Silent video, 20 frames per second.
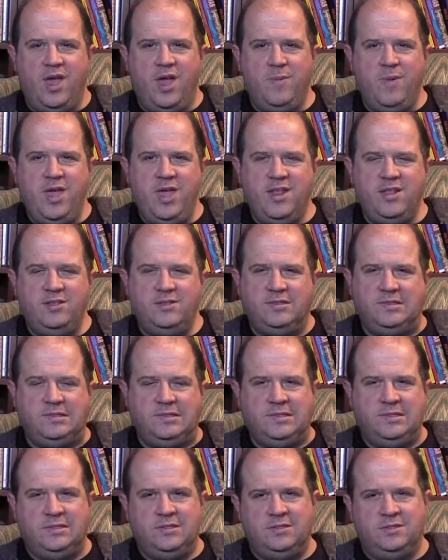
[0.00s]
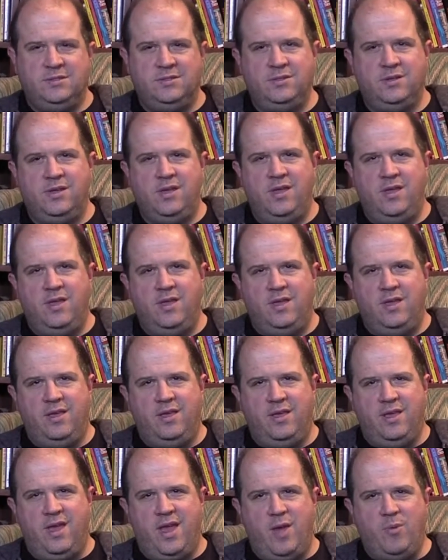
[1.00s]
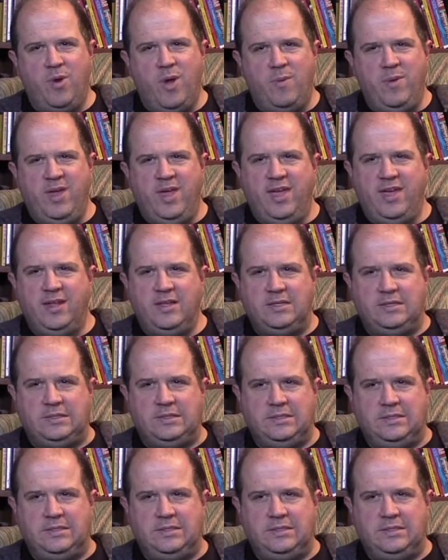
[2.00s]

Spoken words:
I mean, I probably get